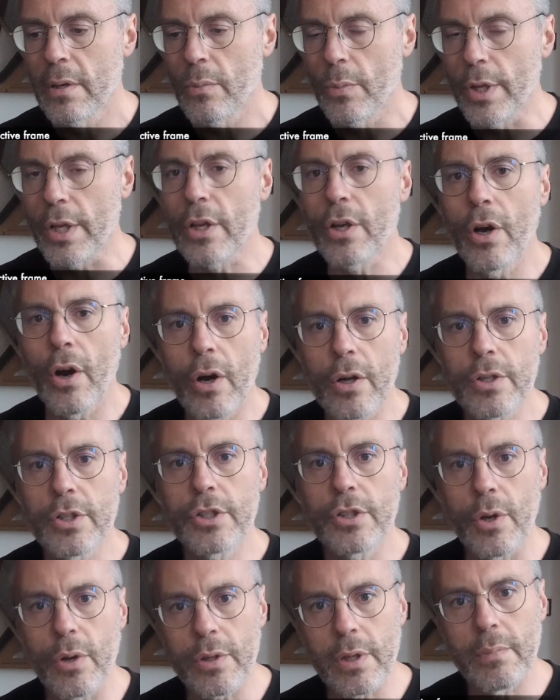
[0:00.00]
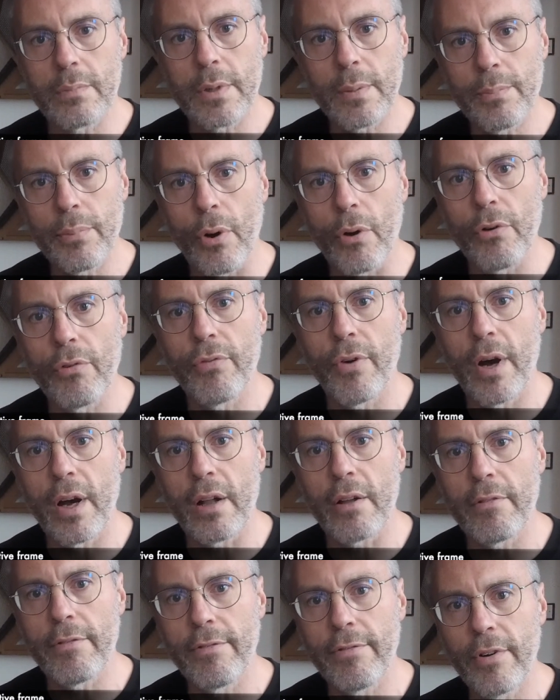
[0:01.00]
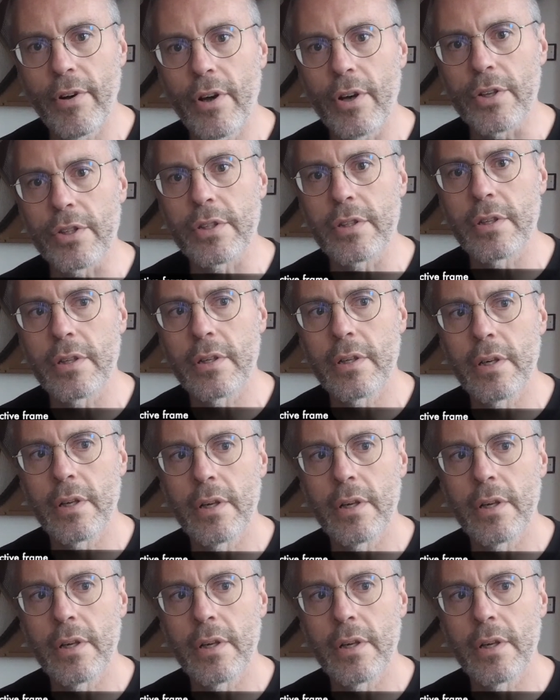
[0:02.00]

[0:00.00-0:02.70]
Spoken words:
But you can't show them the profile first.